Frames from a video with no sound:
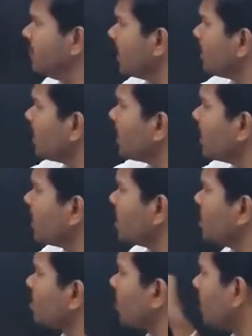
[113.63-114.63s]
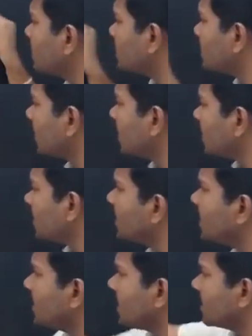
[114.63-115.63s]
may not sell in
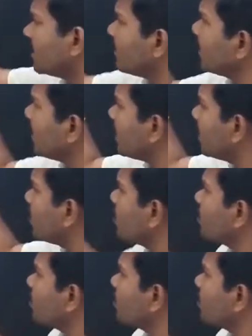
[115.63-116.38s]
India. They may